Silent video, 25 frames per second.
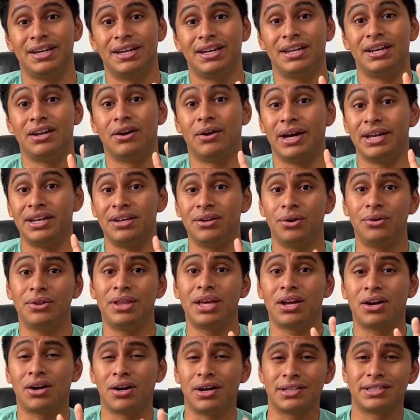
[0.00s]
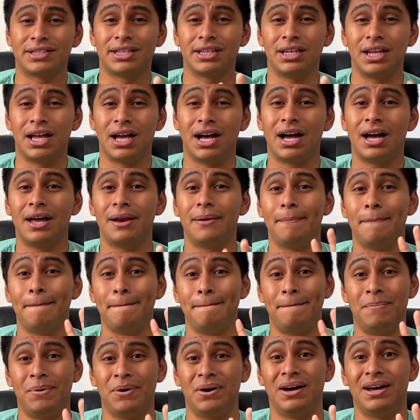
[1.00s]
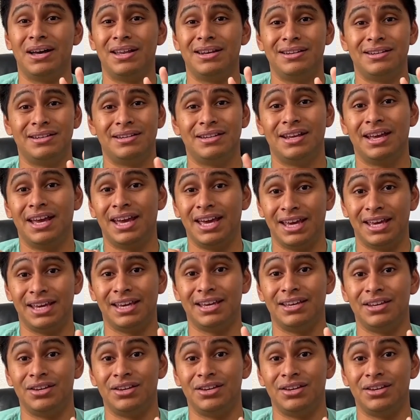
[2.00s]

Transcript: Now, I know they cost a lot, but hey,